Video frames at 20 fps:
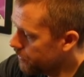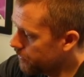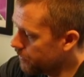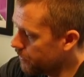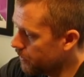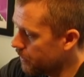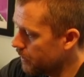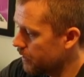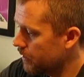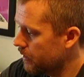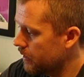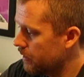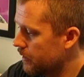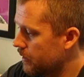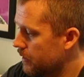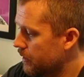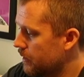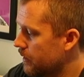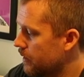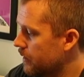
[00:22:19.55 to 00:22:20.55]
for
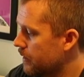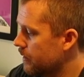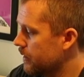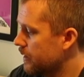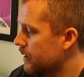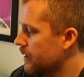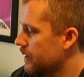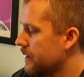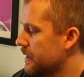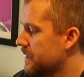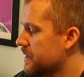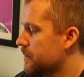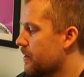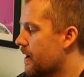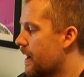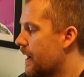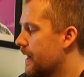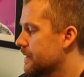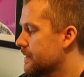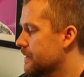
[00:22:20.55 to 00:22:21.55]
its
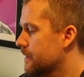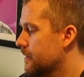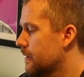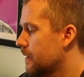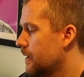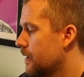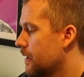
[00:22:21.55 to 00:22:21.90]
price.